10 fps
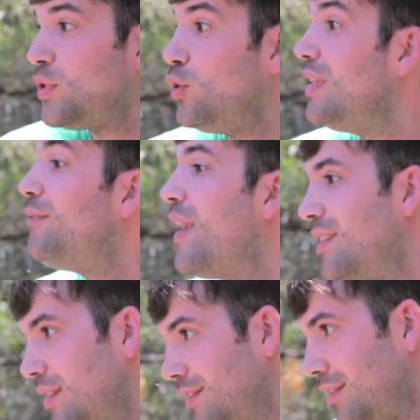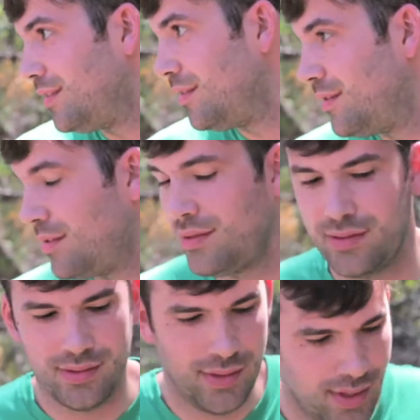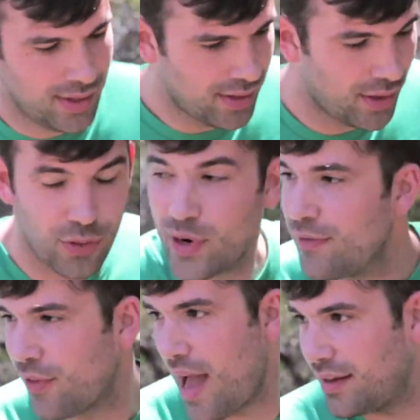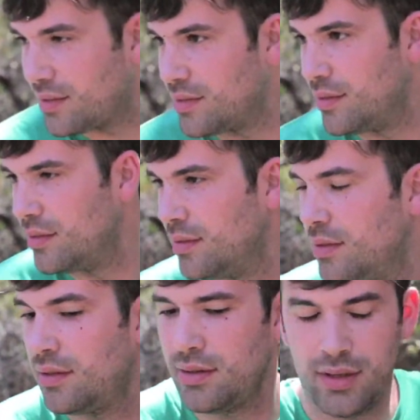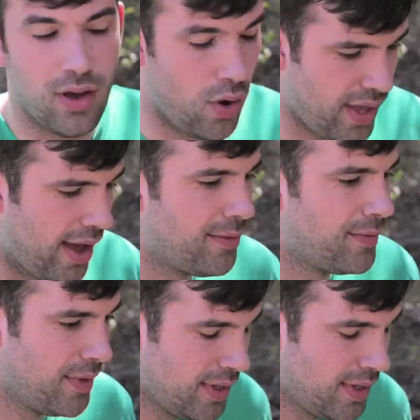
Two defenses. That's ridiculous. Three flex. Three? Oh yeah. This